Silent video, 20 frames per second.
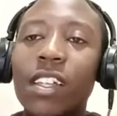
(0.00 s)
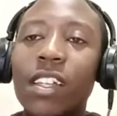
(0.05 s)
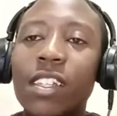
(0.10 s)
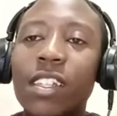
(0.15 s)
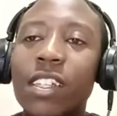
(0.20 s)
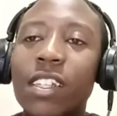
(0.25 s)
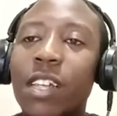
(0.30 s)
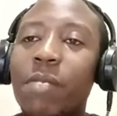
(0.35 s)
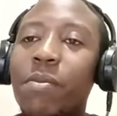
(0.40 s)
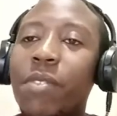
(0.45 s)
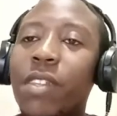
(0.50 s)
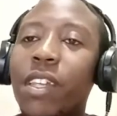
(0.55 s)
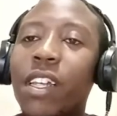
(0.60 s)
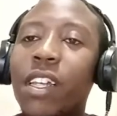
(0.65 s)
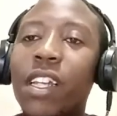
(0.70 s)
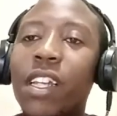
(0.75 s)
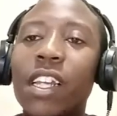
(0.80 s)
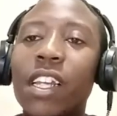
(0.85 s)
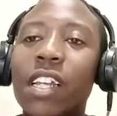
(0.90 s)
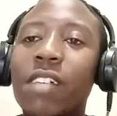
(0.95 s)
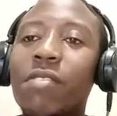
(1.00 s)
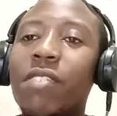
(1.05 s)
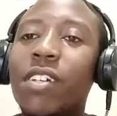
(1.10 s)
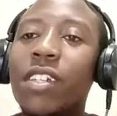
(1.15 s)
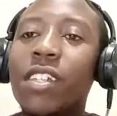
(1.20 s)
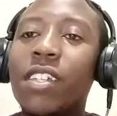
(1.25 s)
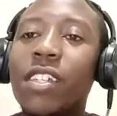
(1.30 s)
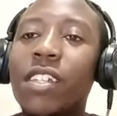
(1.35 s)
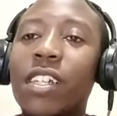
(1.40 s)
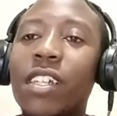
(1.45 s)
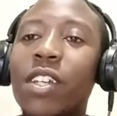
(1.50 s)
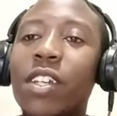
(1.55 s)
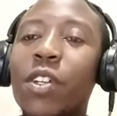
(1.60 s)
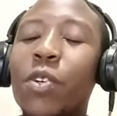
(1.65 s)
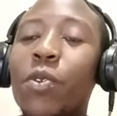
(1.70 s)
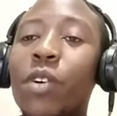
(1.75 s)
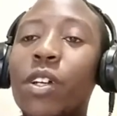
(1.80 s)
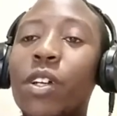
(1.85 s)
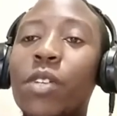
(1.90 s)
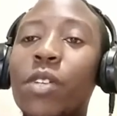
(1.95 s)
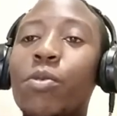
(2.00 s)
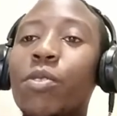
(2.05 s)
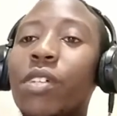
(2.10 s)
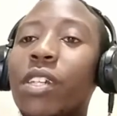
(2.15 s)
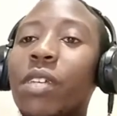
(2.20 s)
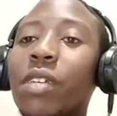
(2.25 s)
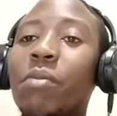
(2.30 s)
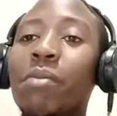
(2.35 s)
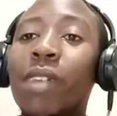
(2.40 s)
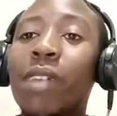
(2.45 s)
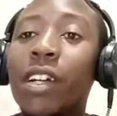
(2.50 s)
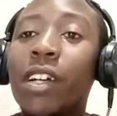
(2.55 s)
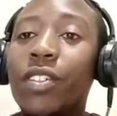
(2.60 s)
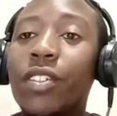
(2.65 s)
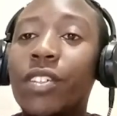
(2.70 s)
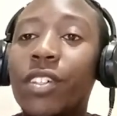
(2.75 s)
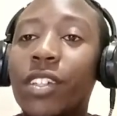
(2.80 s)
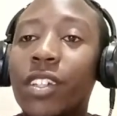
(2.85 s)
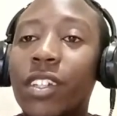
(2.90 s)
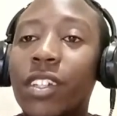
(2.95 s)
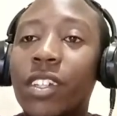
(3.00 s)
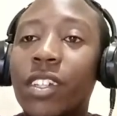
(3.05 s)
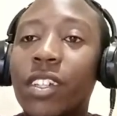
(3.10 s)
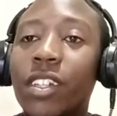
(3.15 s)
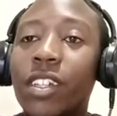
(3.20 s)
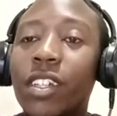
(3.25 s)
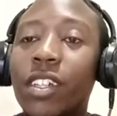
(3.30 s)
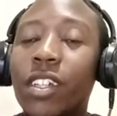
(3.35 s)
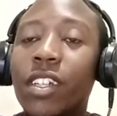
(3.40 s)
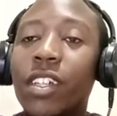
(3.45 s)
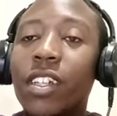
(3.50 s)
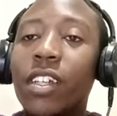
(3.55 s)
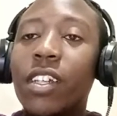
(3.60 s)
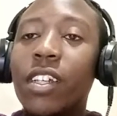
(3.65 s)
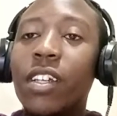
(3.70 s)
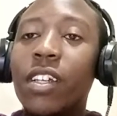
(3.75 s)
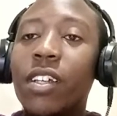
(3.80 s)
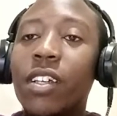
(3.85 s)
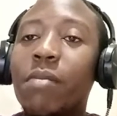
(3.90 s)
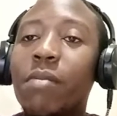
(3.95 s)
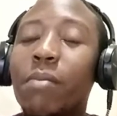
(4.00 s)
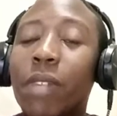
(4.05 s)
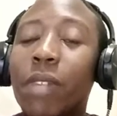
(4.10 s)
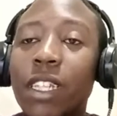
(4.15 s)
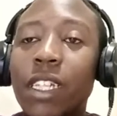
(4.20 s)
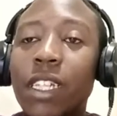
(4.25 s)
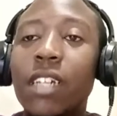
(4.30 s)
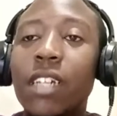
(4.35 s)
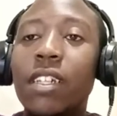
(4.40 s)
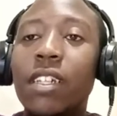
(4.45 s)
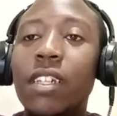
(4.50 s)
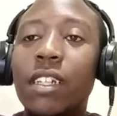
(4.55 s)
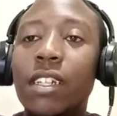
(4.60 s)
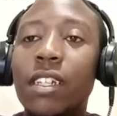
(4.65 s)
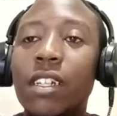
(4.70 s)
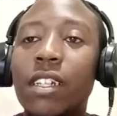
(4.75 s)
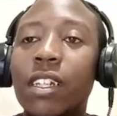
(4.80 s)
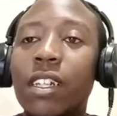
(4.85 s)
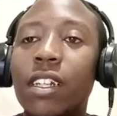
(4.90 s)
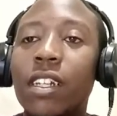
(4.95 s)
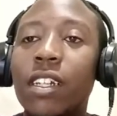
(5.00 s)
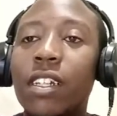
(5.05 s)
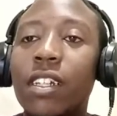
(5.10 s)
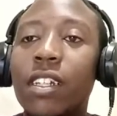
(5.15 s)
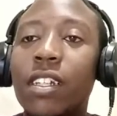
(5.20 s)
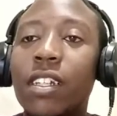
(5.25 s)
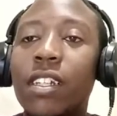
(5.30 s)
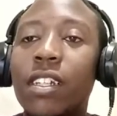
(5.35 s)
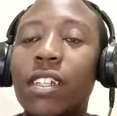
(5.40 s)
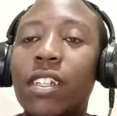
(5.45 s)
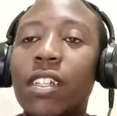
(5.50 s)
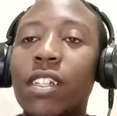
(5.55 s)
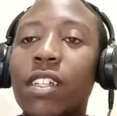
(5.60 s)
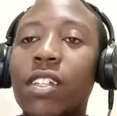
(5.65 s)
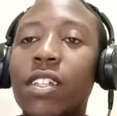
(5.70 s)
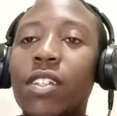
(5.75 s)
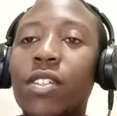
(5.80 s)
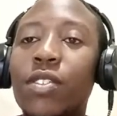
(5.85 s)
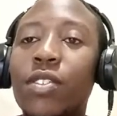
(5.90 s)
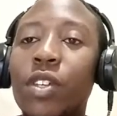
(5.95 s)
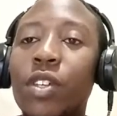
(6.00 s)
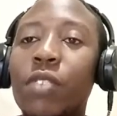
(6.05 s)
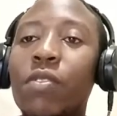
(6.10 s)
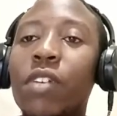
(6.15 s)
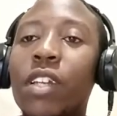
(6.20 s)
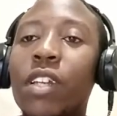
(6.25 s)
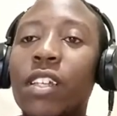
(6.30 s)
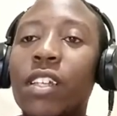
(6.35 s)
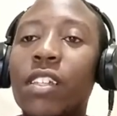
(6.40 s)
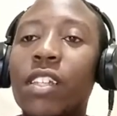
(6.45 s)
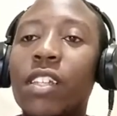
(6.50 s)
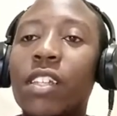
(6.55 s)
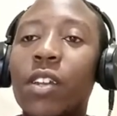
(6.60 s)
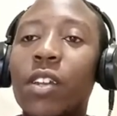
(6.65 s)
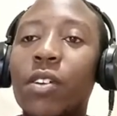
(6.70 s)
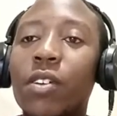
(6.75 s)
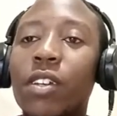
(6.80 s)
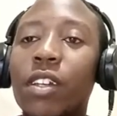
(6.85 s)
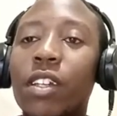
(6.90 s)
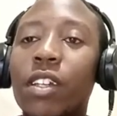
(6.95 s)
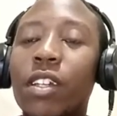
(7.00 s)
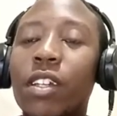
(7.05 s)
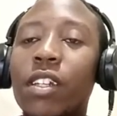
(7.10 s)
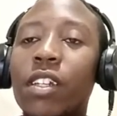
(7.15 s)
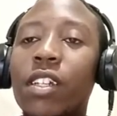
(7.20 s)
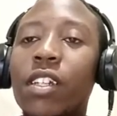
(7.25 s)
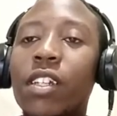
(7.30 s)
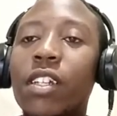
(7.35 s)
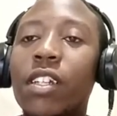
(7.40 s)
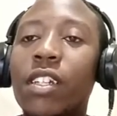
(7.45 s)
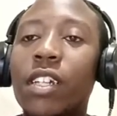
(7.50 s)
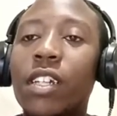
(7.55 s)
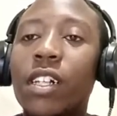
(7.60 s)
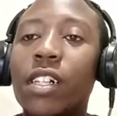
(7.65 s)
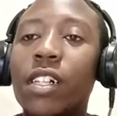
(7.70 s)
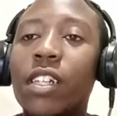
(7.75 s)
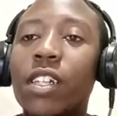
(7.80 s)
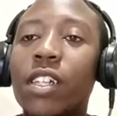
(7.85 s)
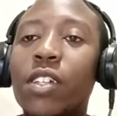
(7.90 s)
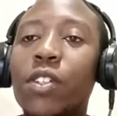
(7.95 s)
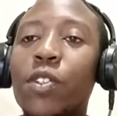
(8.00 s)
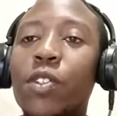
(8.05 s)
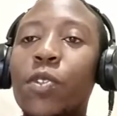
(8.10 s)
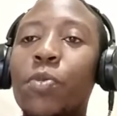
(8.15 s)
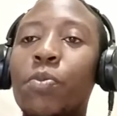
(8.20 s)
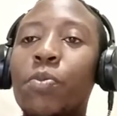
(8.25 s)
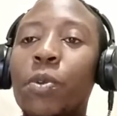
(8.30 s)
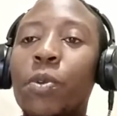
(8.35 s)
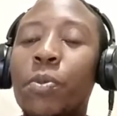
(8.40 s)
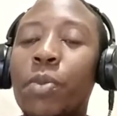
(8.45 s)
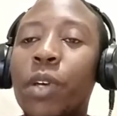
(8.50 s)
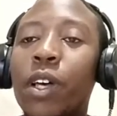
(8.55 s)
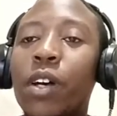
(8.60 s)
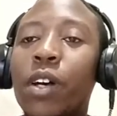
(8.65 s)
something never seen, no one could imagine, but yet it did. So even as the Lord tells us to prepare